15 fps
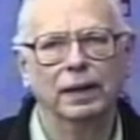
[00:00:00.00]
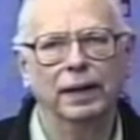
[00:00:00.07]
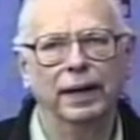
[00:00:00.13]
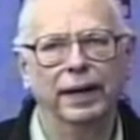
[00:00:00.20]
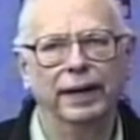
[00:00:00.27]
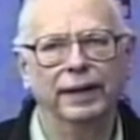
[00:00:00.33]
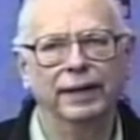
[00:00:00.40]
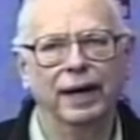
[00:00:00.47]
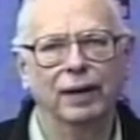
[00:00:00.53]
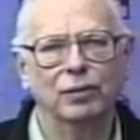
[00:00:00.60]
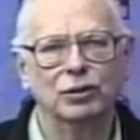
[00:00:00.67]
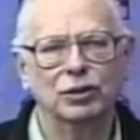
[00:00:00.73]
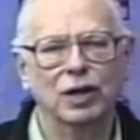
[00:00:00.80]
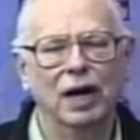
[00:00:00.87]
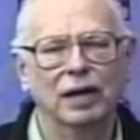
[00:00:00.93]
And I
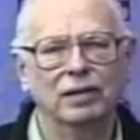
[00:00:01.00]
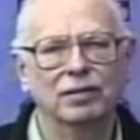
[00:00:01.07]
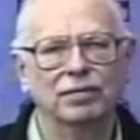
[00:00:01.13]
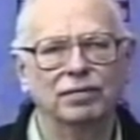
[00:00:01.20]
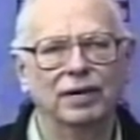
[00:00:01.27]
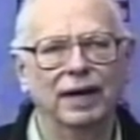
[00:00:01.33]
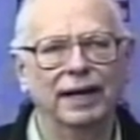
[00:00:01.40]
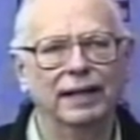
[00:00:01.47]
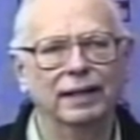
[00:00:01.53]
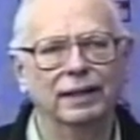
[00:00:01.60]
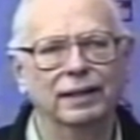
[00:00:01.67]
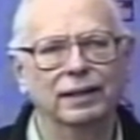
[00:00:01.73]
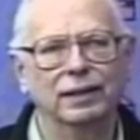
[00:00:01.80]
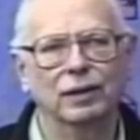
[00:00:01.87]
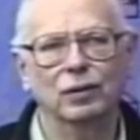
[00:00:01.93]
was shocked to
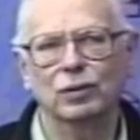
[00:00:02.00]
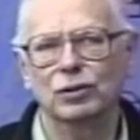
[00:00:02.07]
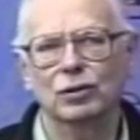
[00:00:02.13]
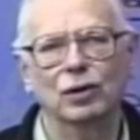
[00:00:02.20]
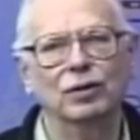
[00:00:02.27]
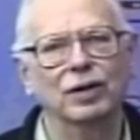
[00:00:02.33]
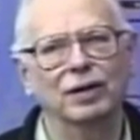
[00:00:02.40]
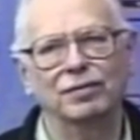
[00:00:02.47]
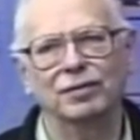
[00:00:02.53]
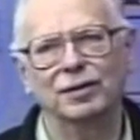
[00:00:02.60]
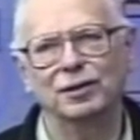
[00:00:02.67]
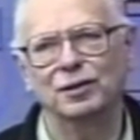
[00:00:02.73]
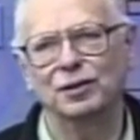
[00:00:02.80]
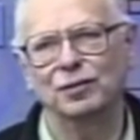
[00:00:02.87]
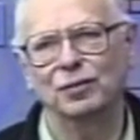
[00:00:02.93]
find that there was no
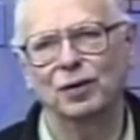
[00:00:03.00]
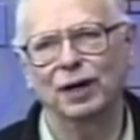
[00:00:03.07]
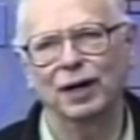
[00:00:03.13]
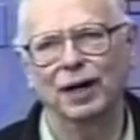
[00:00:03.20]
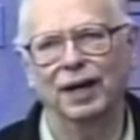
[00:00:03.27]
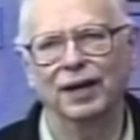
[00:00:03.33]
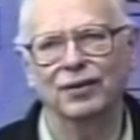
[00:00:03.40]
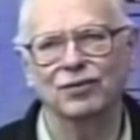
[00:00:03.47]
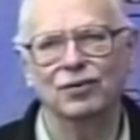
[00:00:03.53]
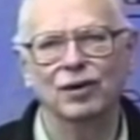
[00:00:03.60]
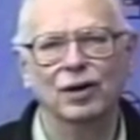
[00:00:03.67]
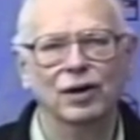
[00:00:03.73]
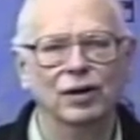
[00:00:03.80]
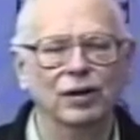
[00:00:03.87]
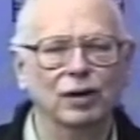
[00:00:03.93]
definition of wetlands.
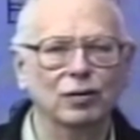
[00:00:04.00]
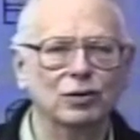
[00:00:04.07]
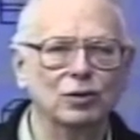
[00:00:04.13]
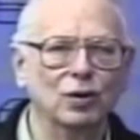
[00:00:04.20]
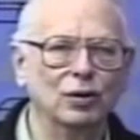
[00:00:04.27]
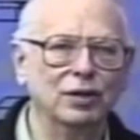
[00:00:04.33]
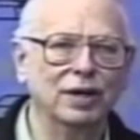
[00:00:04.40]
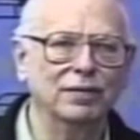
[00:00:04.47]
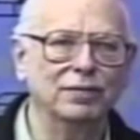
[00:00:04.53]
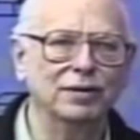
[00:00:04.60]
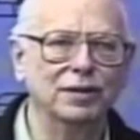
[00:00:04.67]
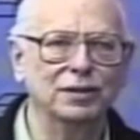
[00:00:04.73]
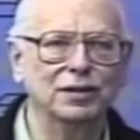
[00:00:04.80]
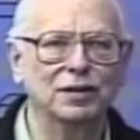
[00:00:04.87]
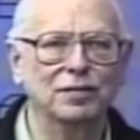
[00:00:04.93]
There was no
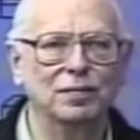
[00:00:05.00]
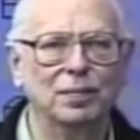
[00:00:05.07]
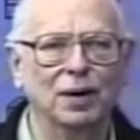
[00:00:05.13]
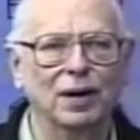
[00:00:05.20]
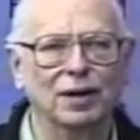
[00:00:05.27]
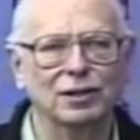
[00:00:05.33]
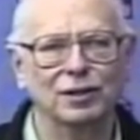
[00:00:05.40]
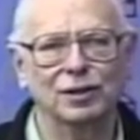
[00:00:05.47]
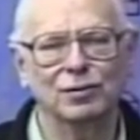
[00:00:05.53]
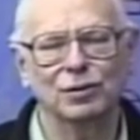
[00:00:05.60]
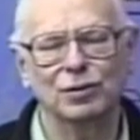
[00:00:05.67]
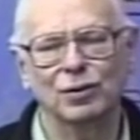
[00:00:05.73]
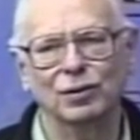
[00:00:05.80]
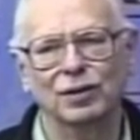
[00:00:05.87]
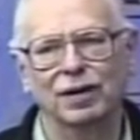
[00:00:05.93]
definition of marsh. There
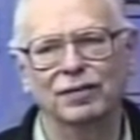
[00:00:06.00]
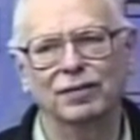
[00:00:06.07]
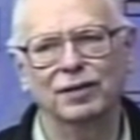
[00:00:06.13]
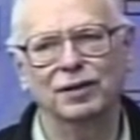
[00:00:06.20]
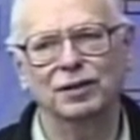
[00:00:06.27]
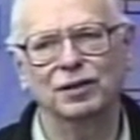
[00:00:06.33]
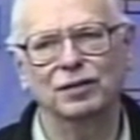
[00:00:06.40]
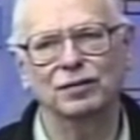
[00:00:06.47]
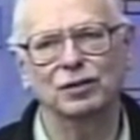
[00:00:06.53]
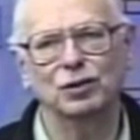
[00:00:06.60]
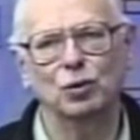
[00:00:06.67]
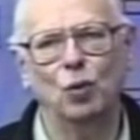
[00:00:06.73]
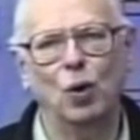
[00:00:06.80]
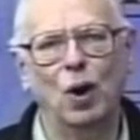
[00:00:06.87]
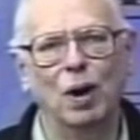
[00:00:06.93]
was no definition of
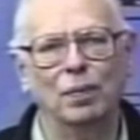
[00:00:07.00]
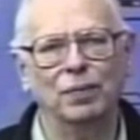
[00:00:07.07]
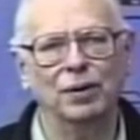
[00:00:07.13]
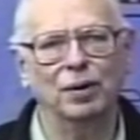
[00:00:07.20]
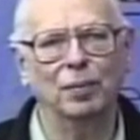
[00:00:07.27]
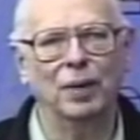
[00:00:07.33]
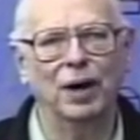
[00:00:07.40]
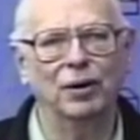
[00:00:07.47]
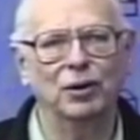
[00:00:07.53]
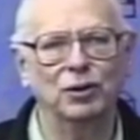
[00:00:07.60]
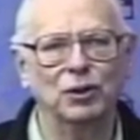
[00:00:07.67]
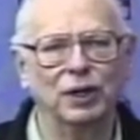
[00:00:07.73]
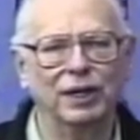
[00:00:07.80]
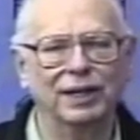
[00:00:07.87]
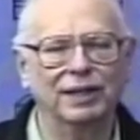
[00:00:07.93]
swamp that
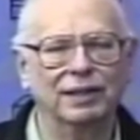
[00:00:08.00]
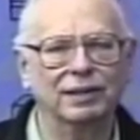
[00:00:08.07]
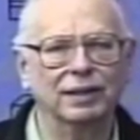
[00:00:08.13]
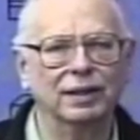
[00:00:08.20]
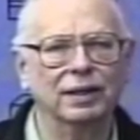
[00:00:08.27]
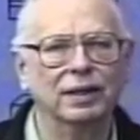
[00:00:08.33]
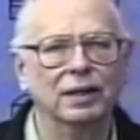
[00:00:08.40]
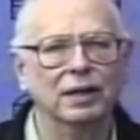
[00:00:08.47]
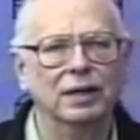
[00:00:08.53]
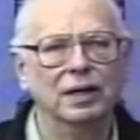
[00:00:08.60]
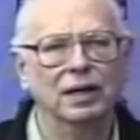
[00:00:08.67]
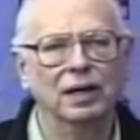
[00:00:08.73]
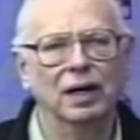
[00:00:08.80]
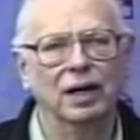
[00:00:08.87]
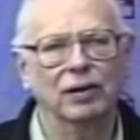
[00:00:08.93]
amounted to anything.
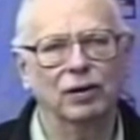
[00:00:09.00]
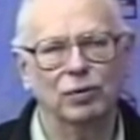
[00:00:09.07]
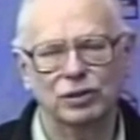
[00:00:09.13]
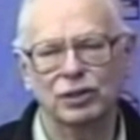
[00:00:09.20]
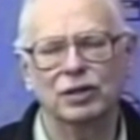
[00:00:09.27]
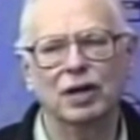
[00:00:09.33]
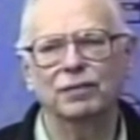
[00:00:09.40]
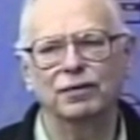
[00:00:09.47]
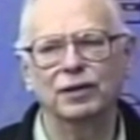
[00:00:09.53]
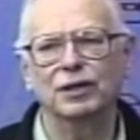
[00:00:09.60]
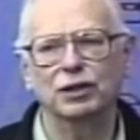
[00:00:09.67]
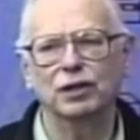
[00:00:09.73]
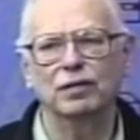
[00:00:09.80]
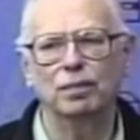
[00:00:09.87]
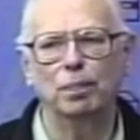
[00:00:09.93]
Uh, there was a
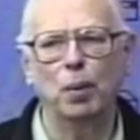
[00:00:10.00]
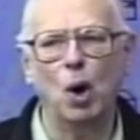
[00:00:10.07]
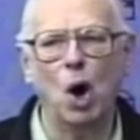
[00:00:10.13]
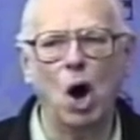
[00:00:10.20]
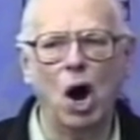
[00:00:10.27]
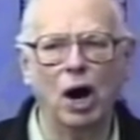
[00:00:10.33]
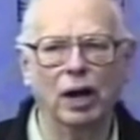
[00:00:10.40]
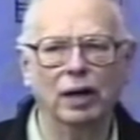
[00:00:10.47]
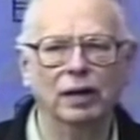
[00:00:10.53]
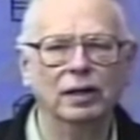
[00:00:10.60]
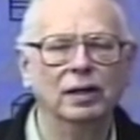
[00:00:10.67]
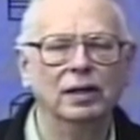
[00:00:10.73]
definition of bog,